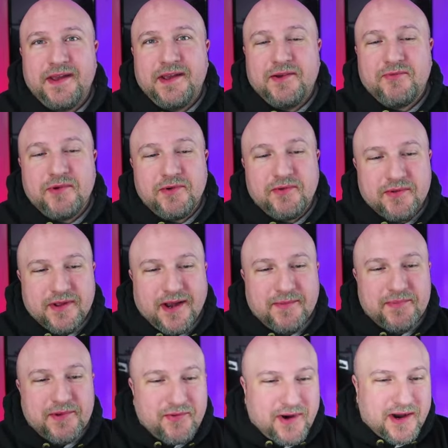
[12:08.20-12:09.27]
We will not
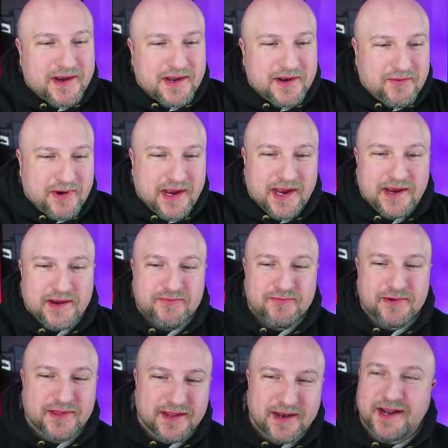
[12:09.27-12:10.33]
be walking away
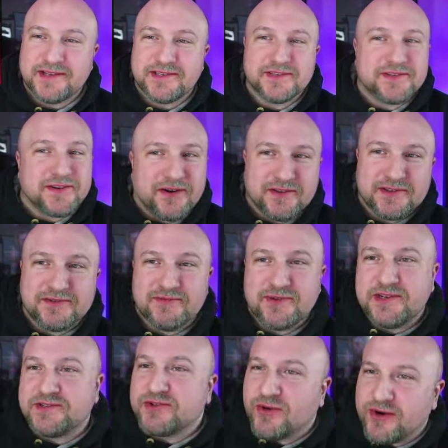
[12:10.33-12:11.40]
with an SSR this week.
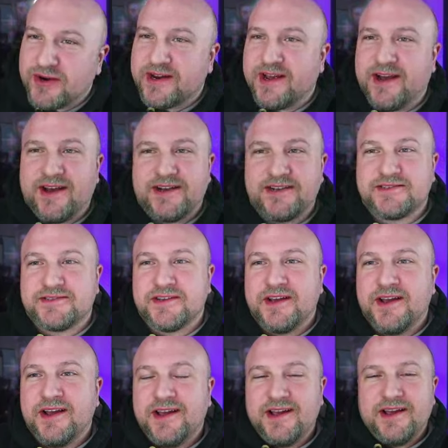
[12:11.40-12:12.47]
Sorry, guys,
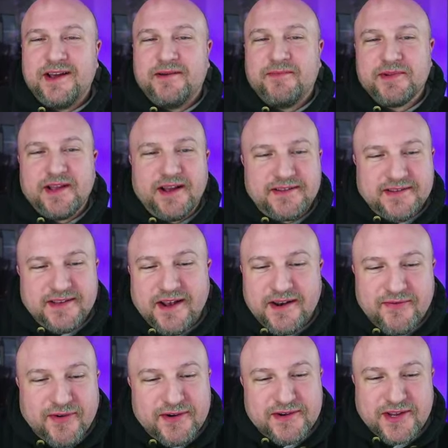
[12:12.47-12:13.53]
but that's the end
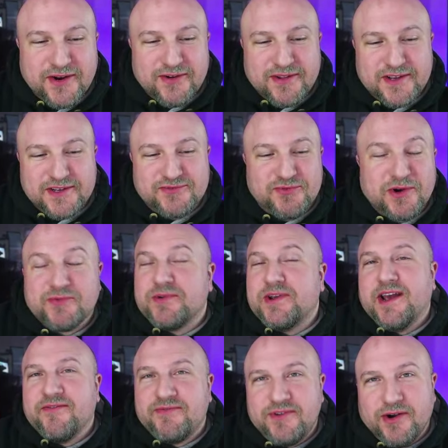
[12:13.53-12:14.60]
of our tier list where we
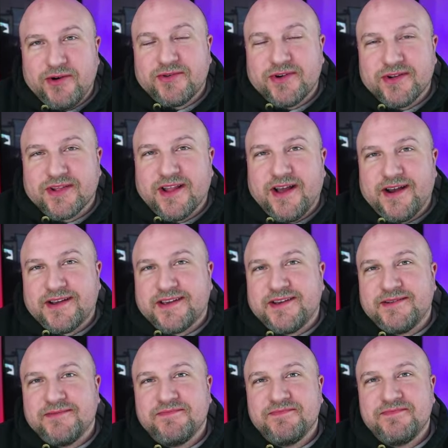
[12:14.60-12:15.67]
have no good luck.
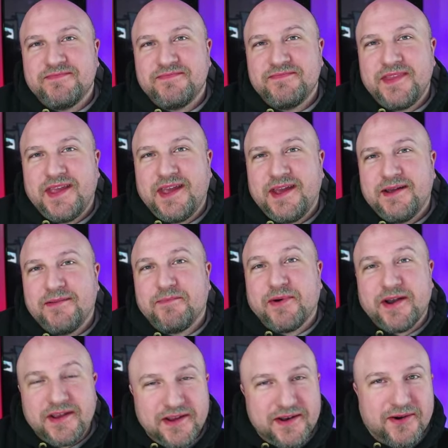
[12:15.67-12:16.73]

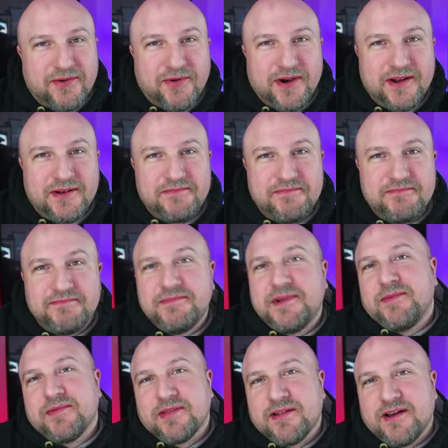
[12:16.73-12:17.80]
But you know what?
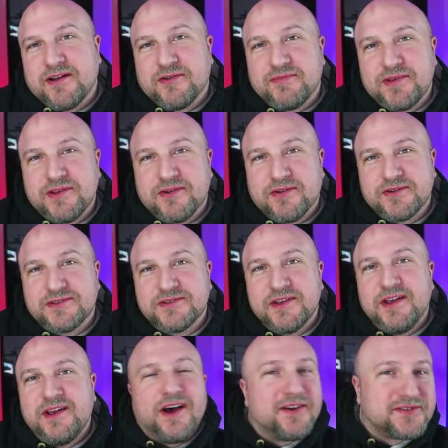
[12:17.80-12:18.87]
Maybe the luck will be yours.
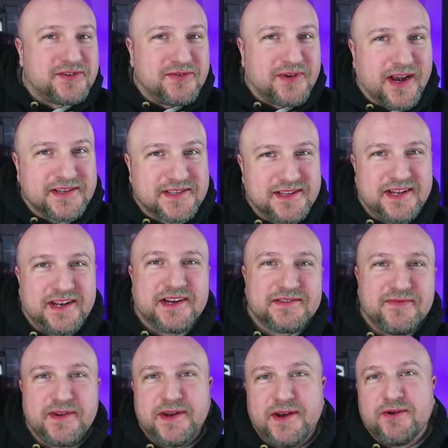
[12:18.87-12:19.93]
I'll see you guys in the next
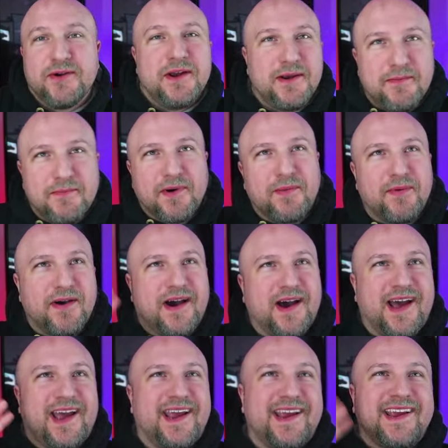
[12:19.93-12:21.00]
video.
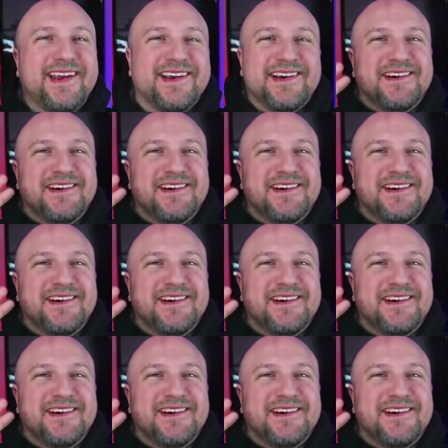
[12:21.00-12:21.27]
Bye-bye.